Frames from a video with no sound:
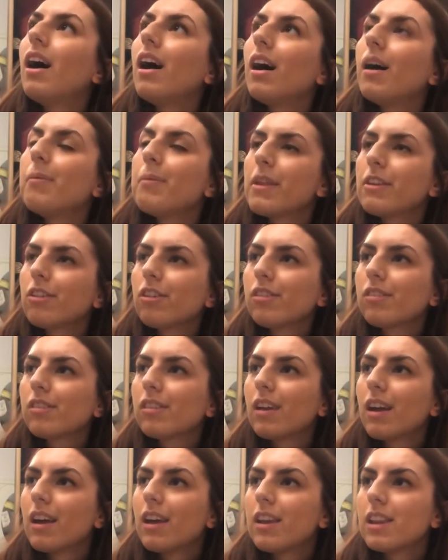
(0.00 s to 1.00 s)

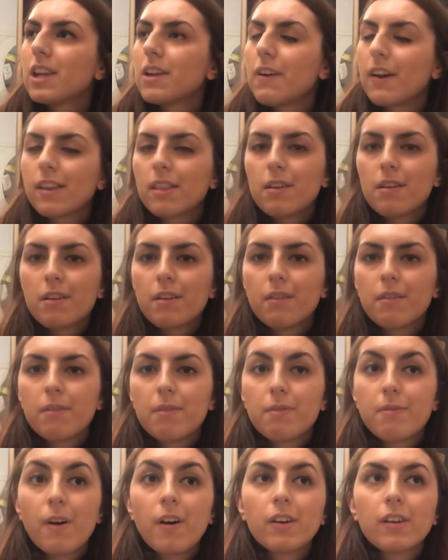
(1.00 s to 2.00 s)
they're either
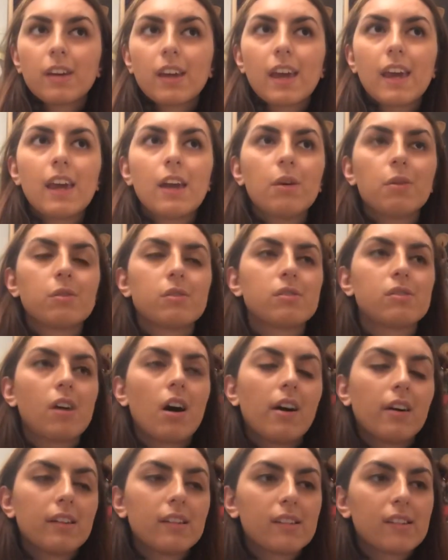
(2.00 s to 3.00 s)
funky or
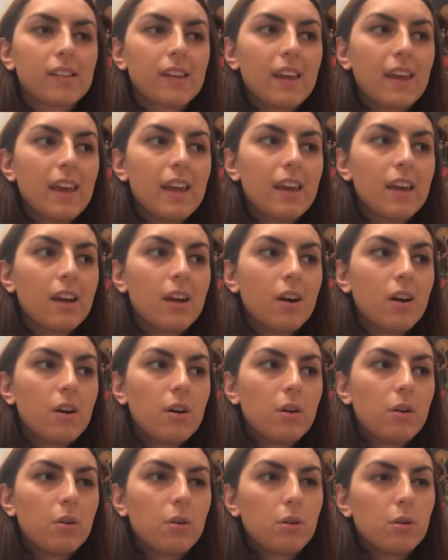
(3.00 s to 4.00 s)
dancey
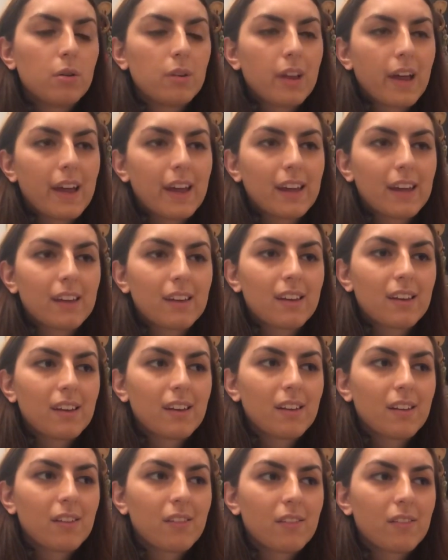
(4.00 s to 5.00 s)
or like
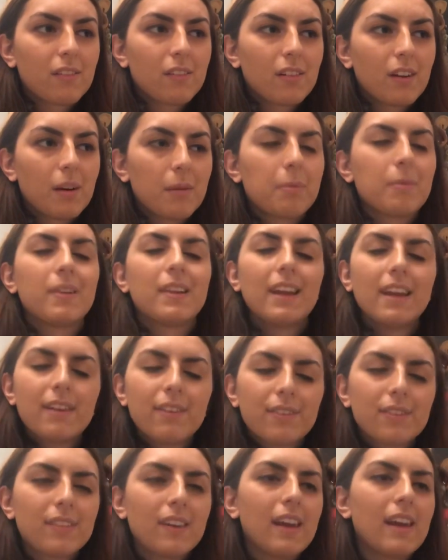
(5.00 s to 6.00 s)

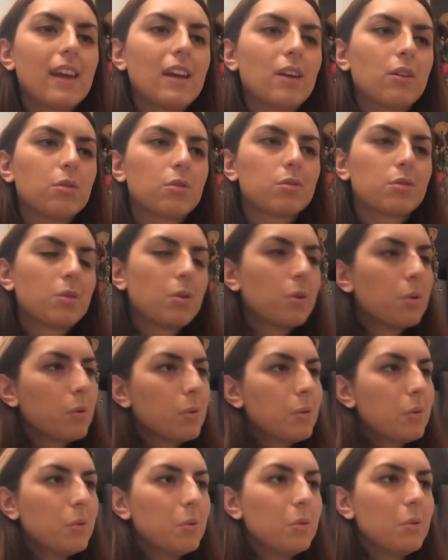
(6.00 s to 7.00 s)
uplifting or
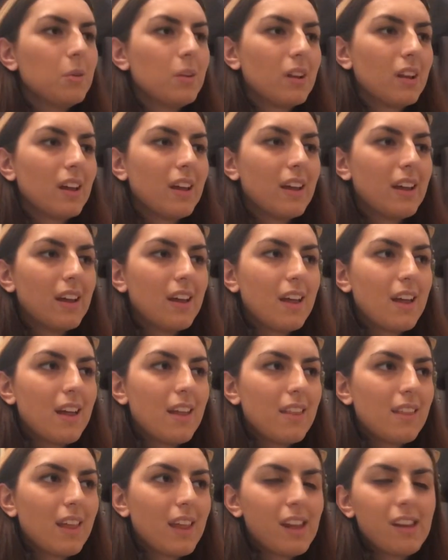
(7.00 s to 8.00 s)
cool.
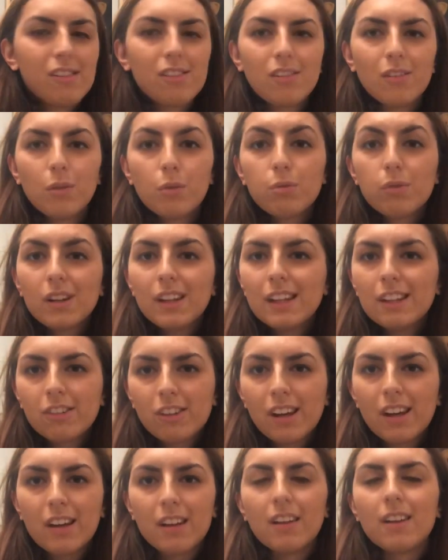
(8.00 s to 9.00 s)
It's really
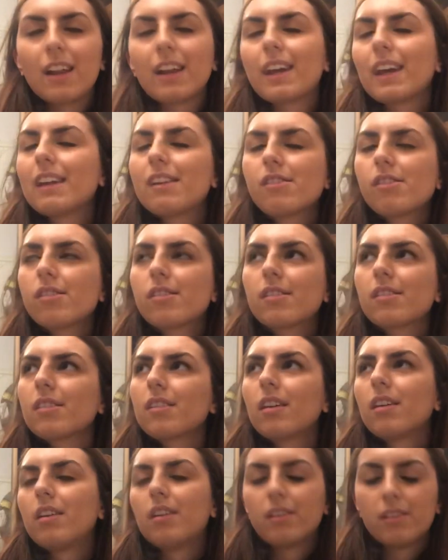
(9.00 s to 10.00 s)
chill. Like, it's just
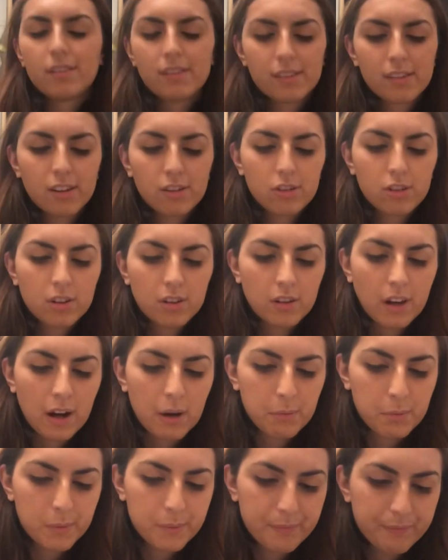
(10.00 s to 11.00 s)
such a good
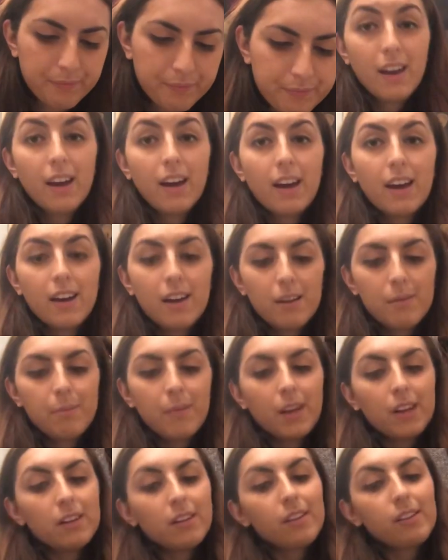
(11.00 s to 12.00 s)
album.
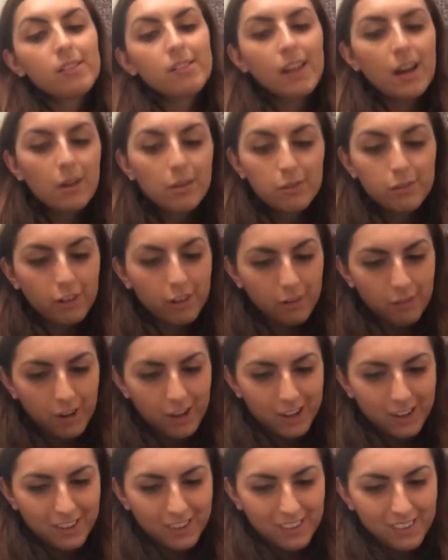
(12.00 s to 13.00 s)
A nostalgic
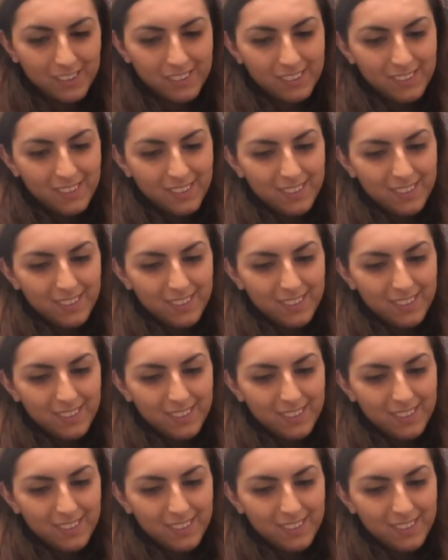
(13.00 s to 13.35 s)
record,